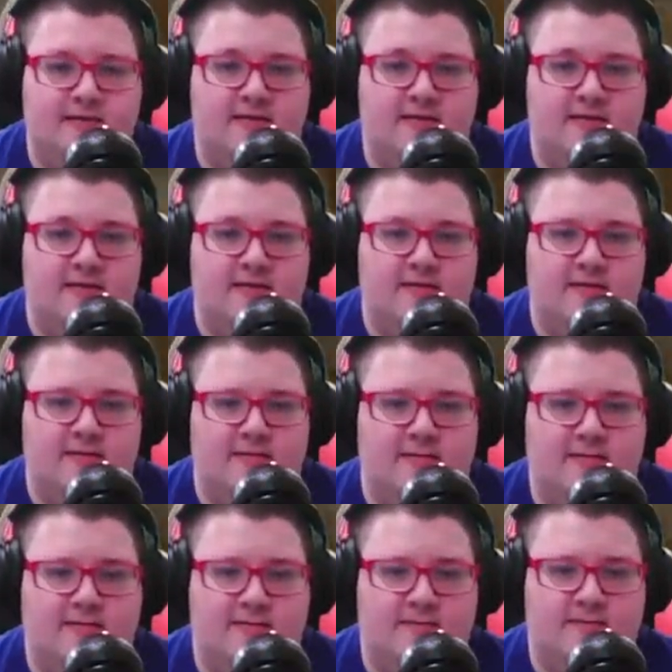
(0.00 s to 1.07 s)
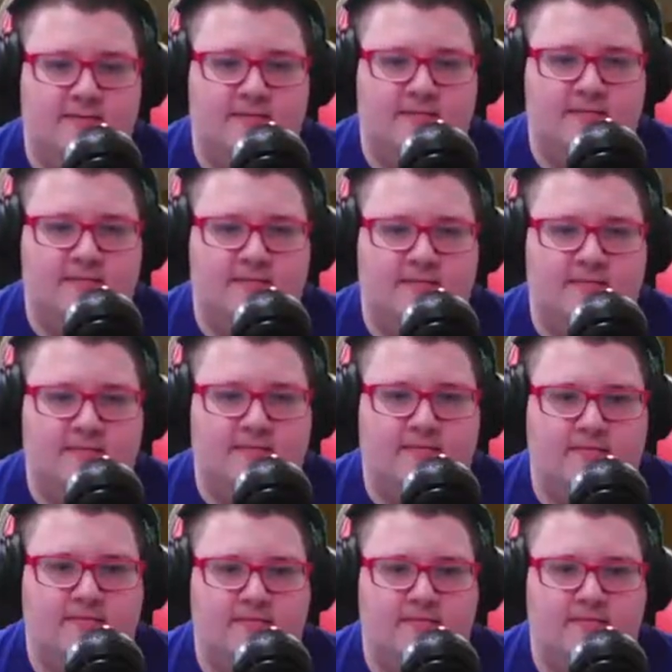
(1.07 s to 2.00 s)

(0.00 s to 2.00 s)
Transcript: Nothing is said.